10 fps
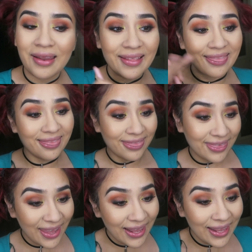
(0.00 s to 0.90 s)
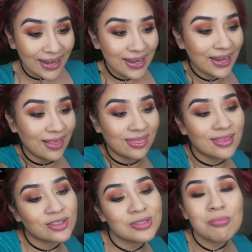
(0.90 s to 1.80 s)
And then
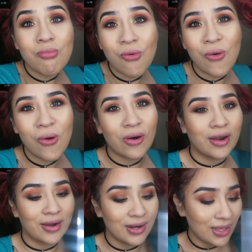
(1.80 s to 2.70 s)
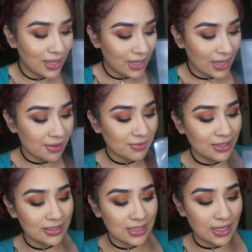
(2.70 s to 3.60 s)
there's more. I'm
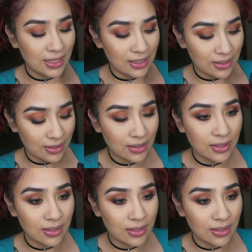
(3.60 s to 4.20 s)
gonna take